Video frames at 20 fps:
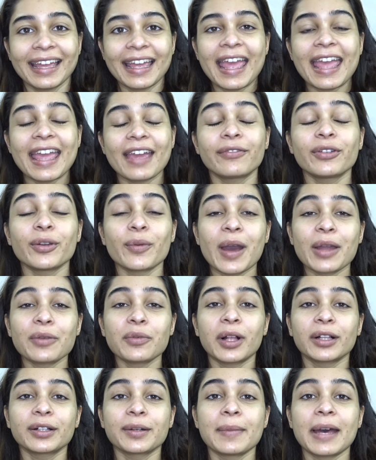Hey everyone,
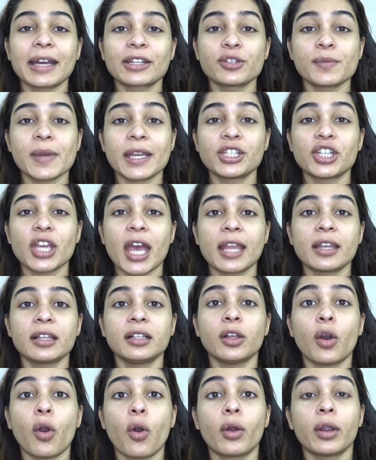welcome back to my
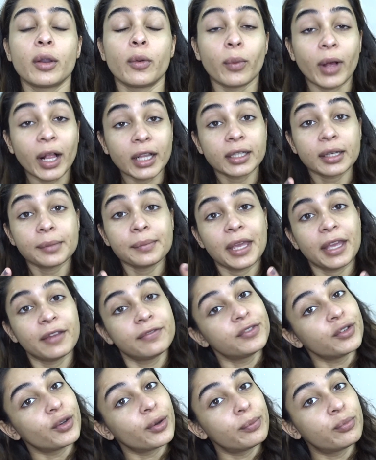channel, or welcome
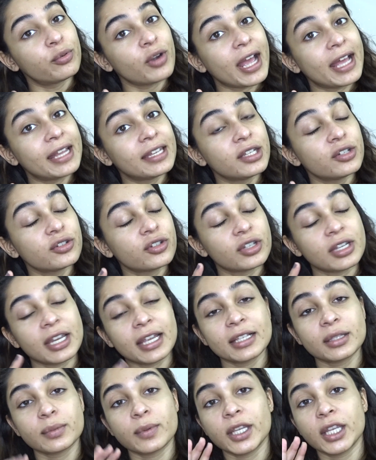if you're brand new.
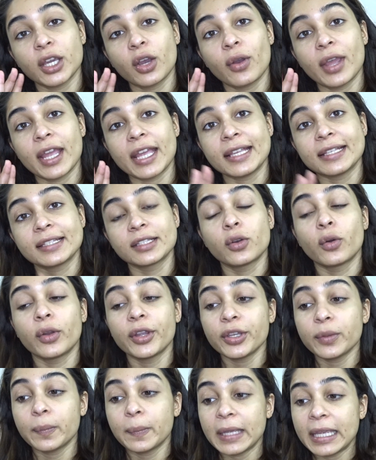Today's video is
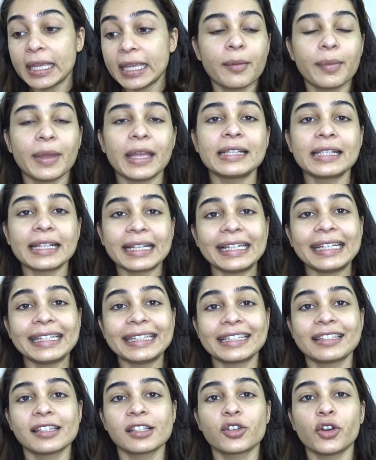going to be, basically
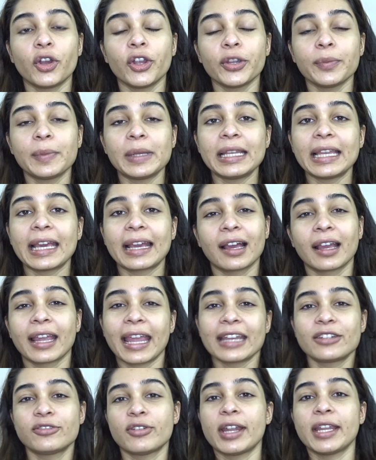this is going to be like a
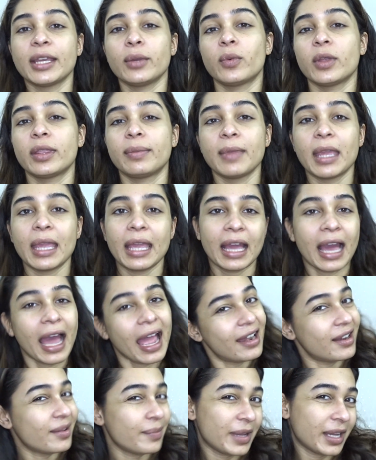get ready with me
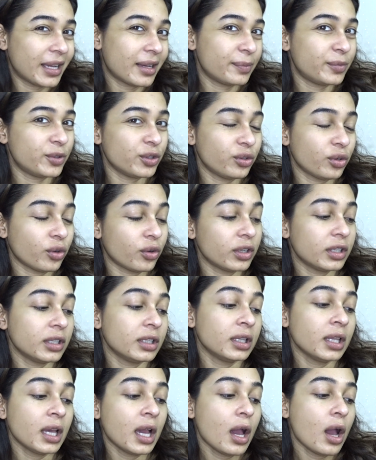kind of makeup
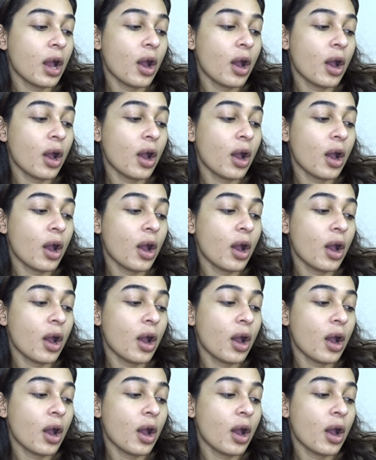tutorial